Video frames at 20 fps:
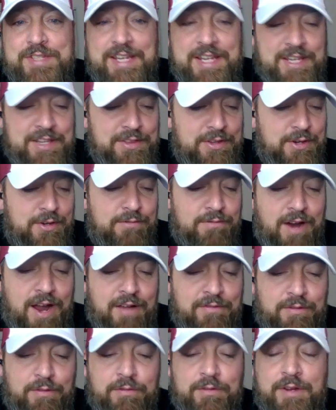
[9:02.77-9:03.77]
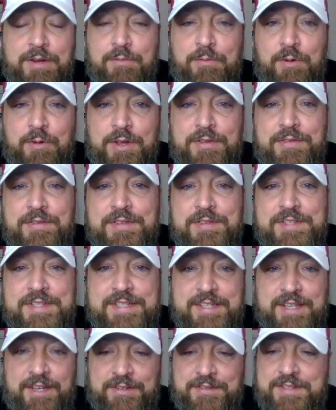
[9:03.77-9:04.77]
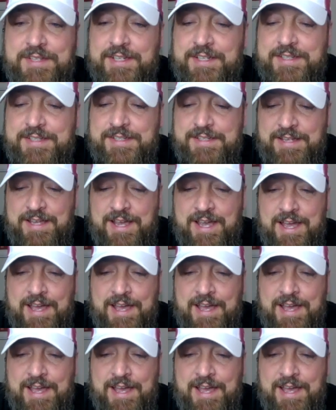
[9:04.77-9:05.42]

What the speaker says: in their rivalry with the Celtics.